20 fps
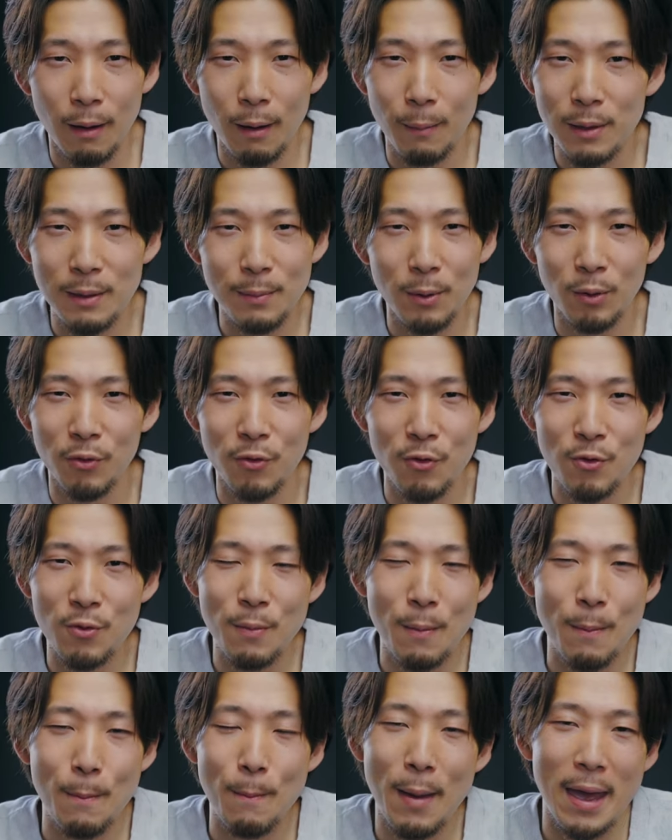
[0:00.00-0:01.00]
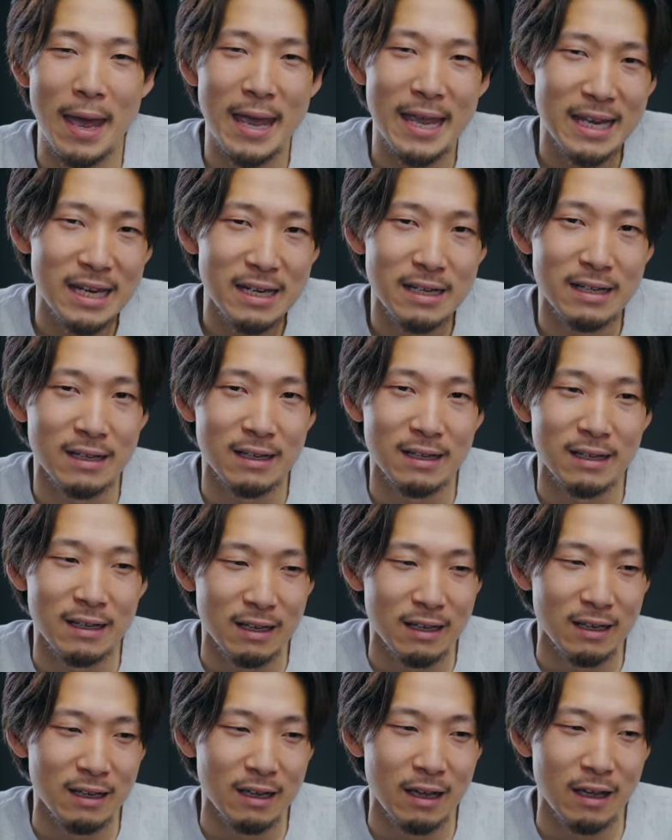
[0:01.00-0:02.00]
people who made.
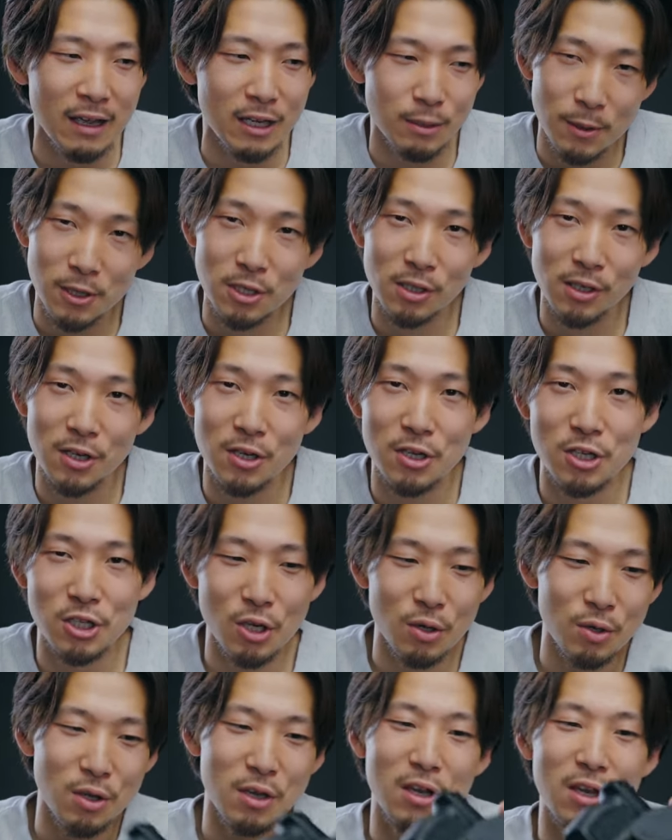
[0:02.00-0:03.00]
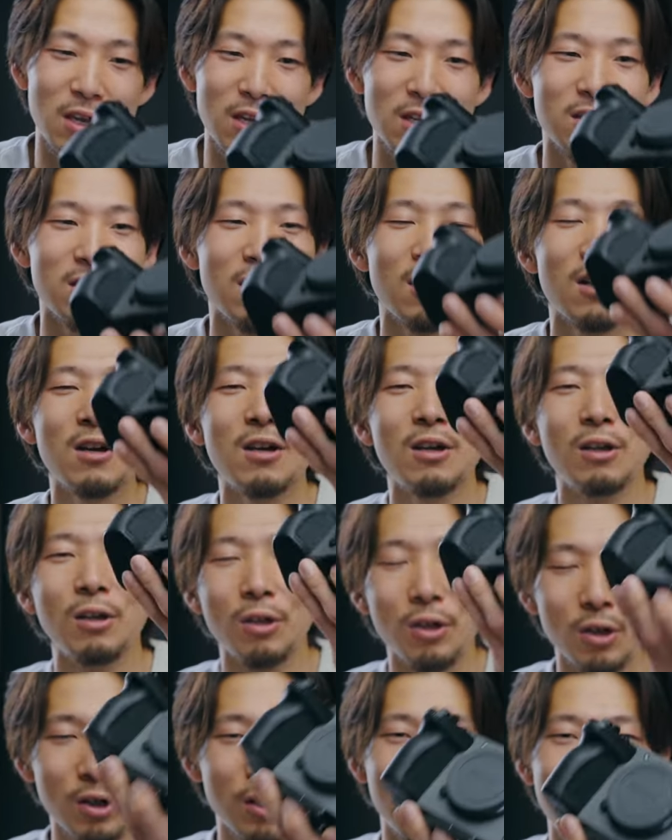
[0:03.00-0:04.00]
Especially Sony's
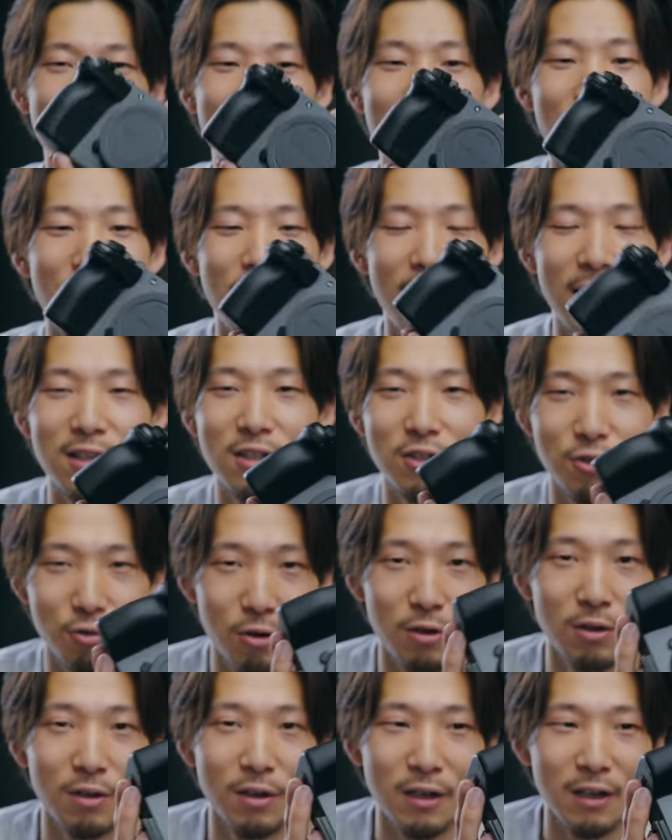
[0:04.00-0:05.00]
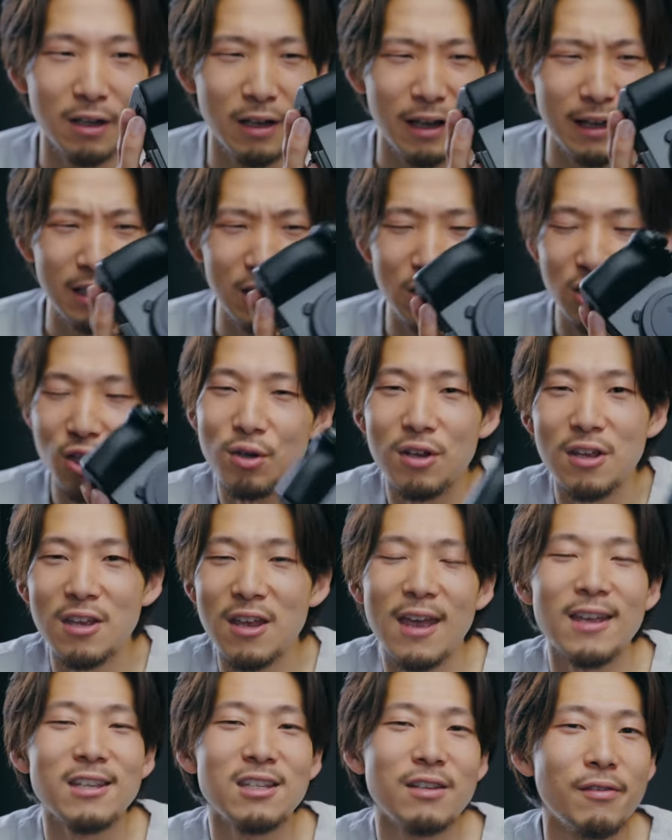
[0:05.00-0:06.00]
look like that strongly, like
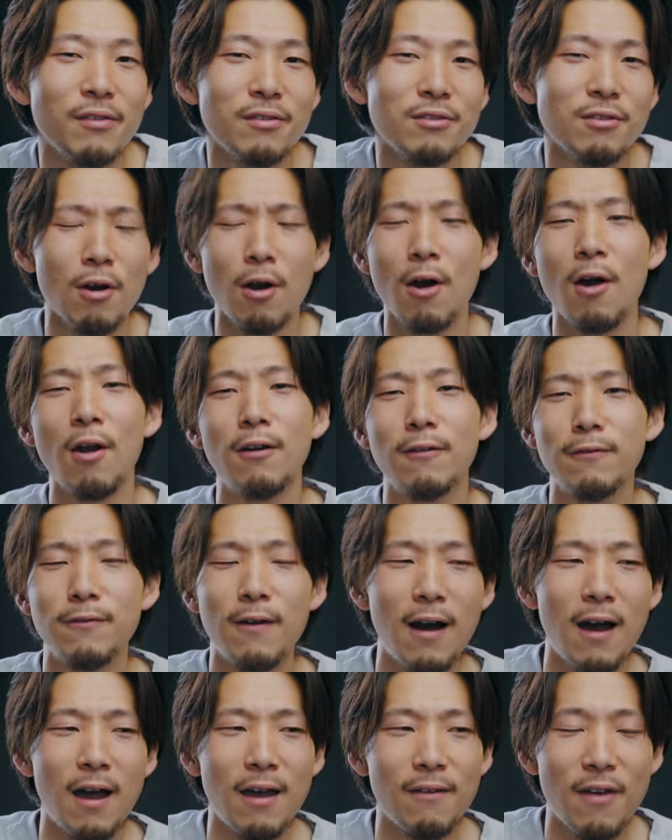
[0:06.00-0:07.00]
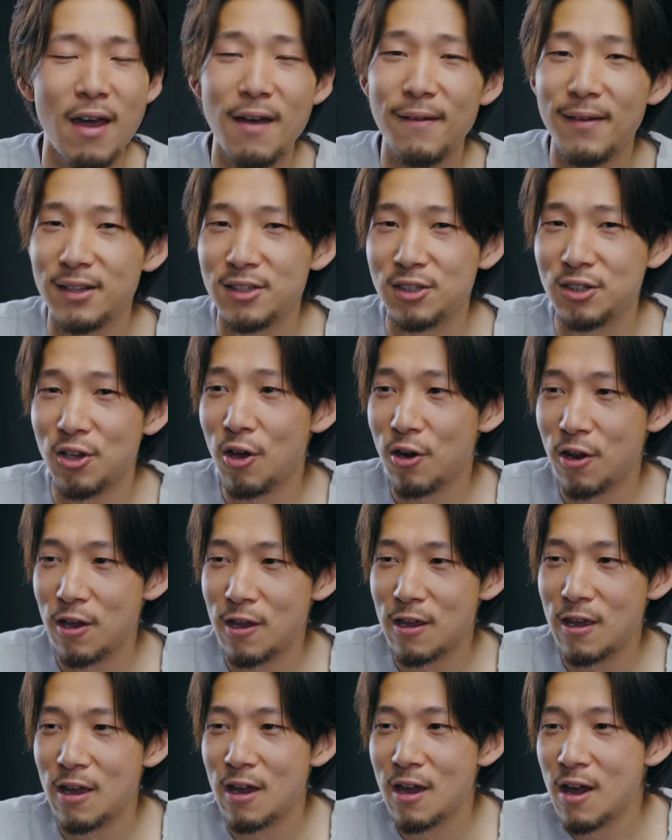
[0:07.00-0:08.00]
Sony A7R5
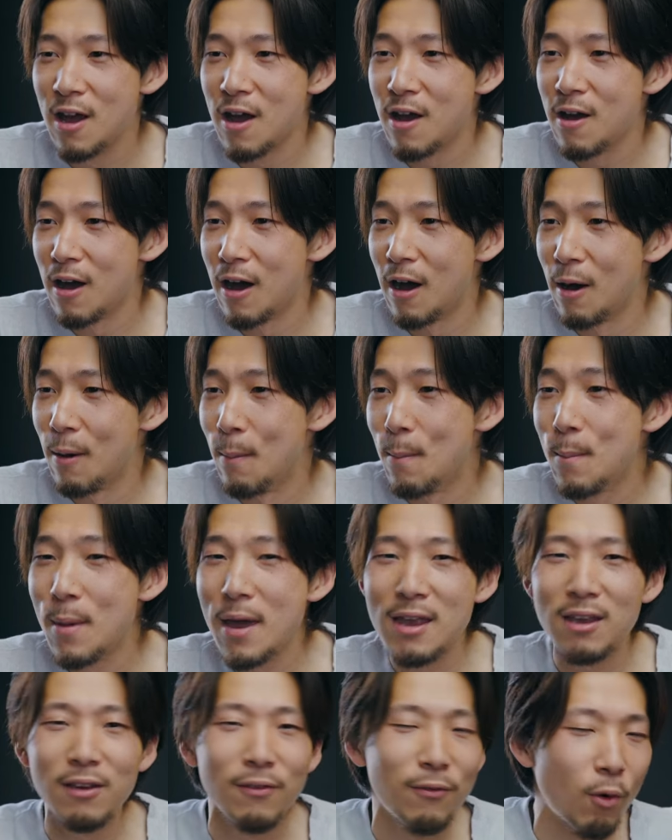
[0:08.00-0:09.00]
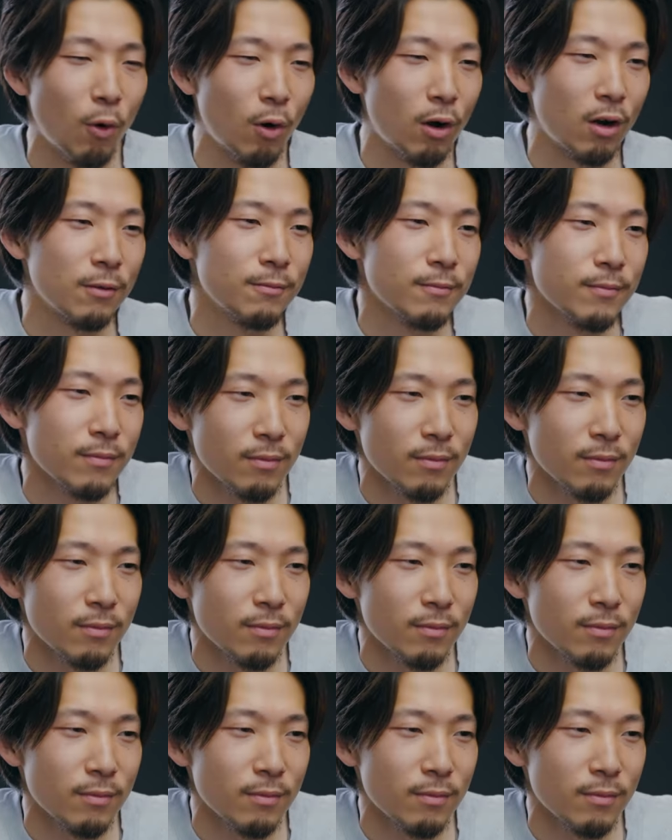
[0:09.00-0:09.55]
X30, made for